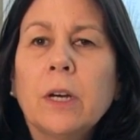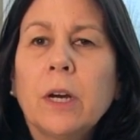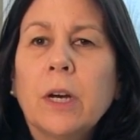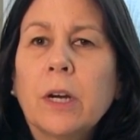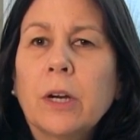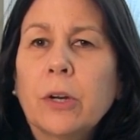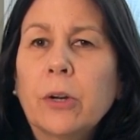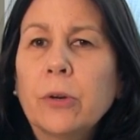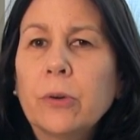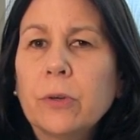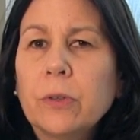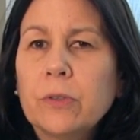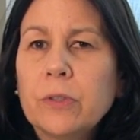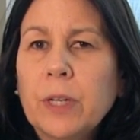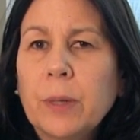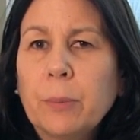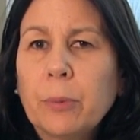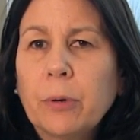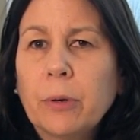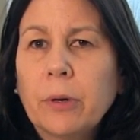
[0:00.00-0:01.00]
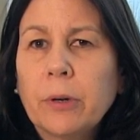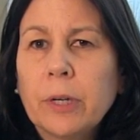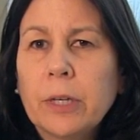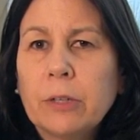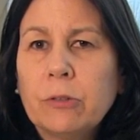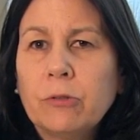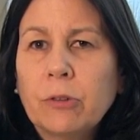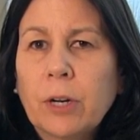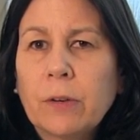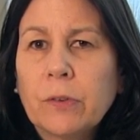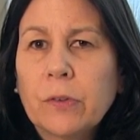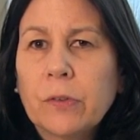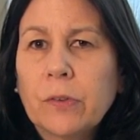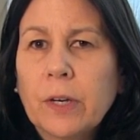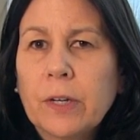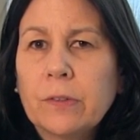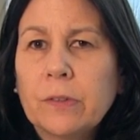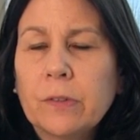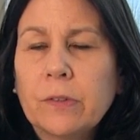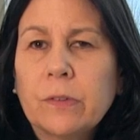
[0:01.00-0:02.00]
uh, current temporary driver's
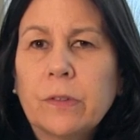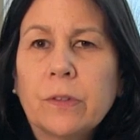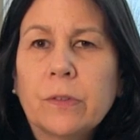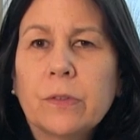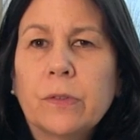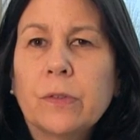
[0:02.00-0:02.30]
license is